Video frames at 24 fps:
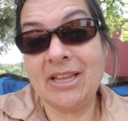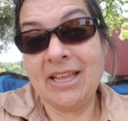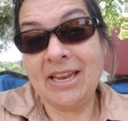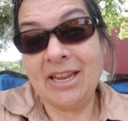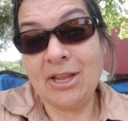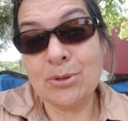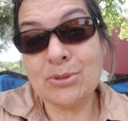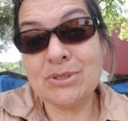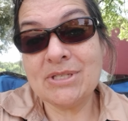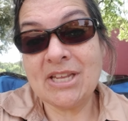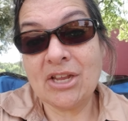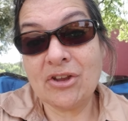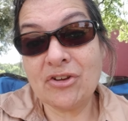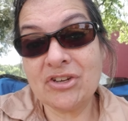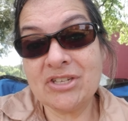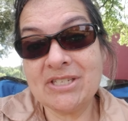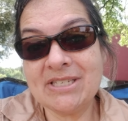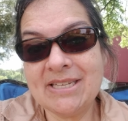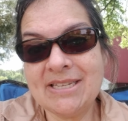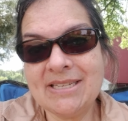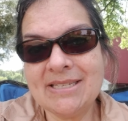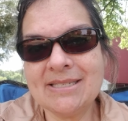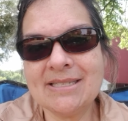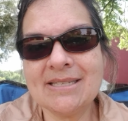
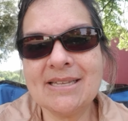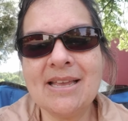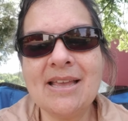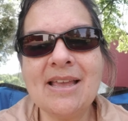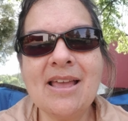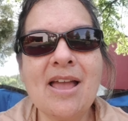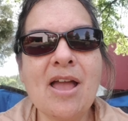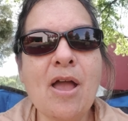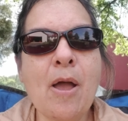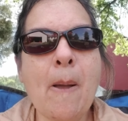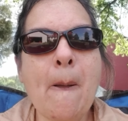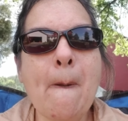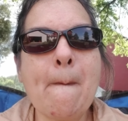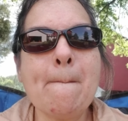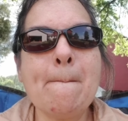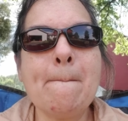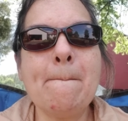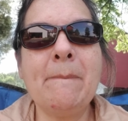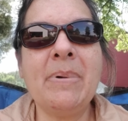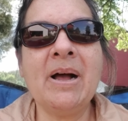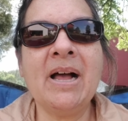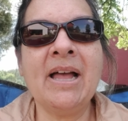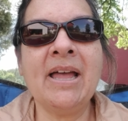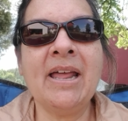idiosyncrasies,
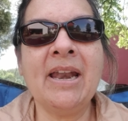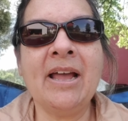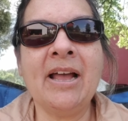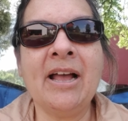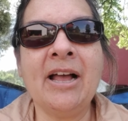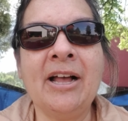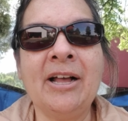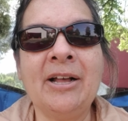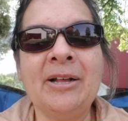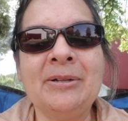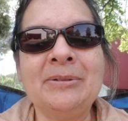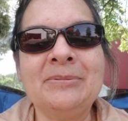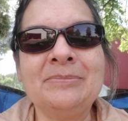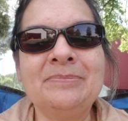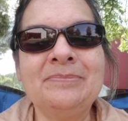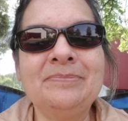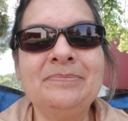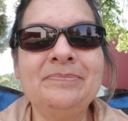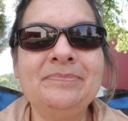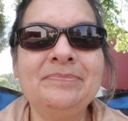but if